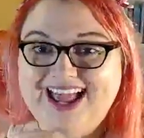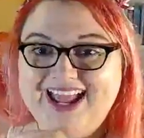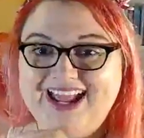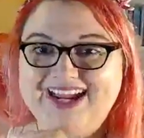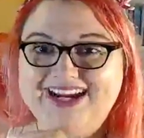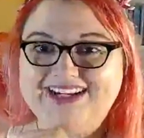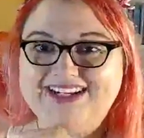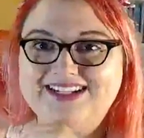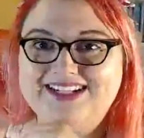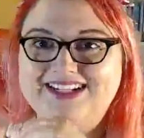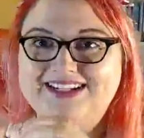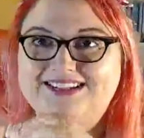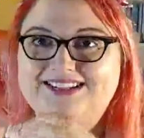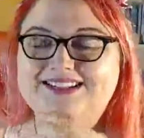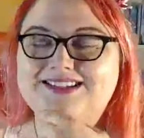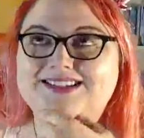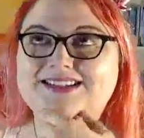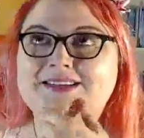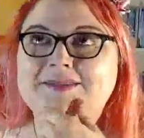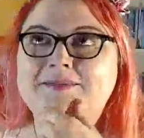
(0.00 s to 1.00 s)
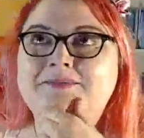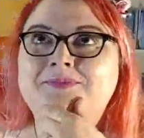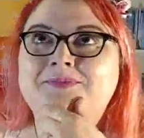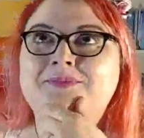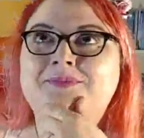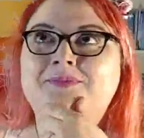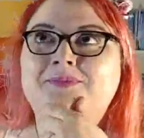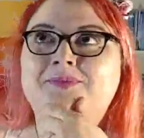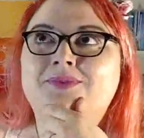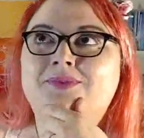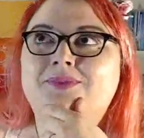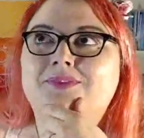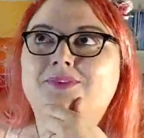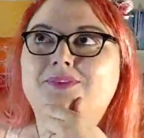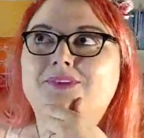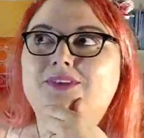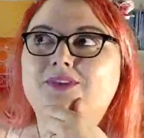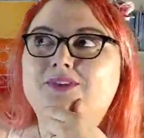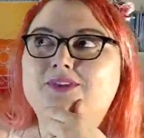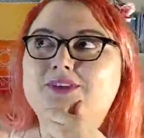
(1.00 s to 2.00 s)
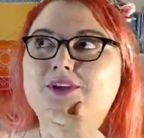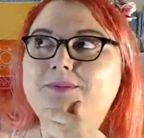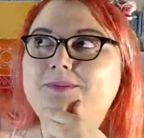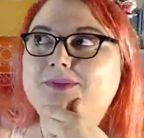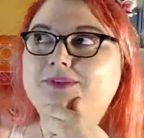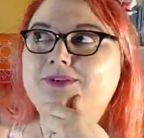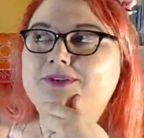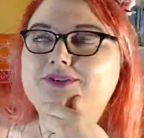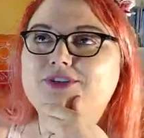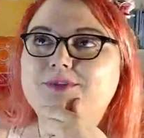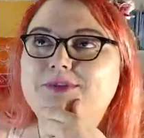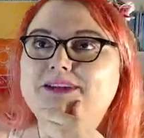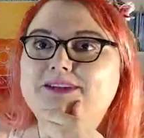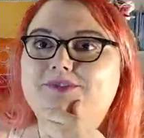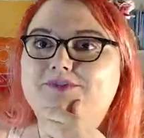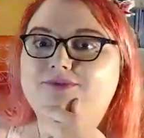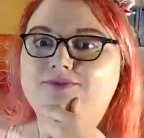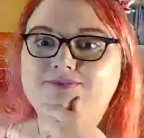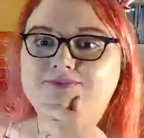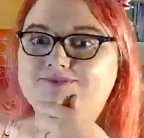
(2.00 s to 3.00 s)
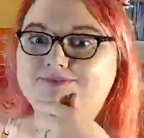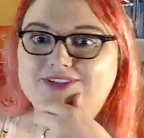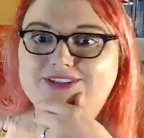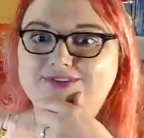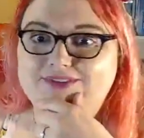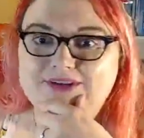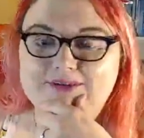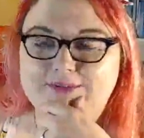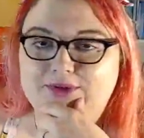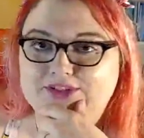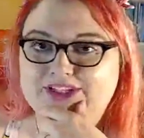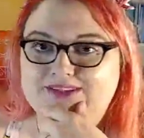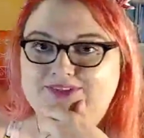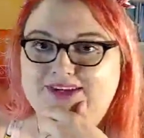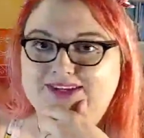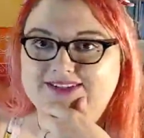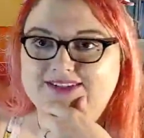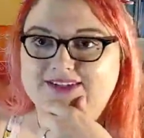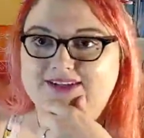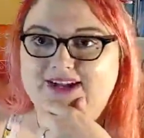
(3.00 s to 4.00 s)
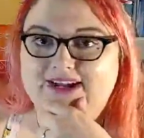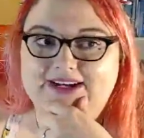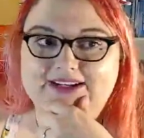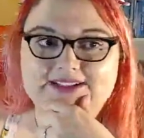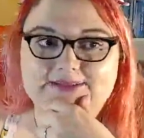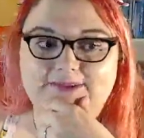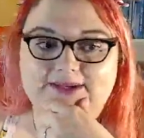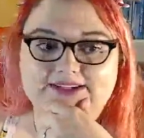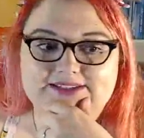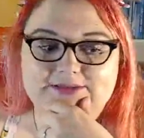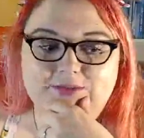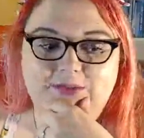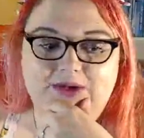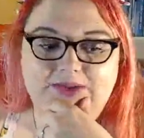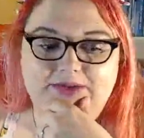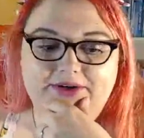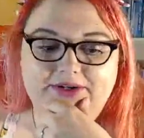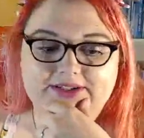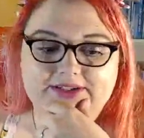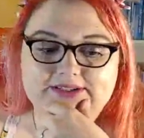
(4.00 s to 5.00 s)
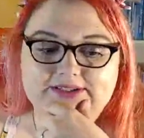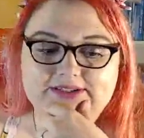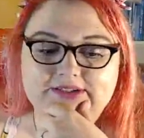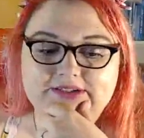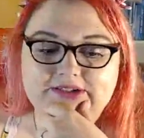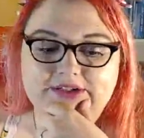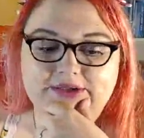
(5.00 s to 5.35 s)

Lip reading: And there's so many different multifaceted aspects, whether it's,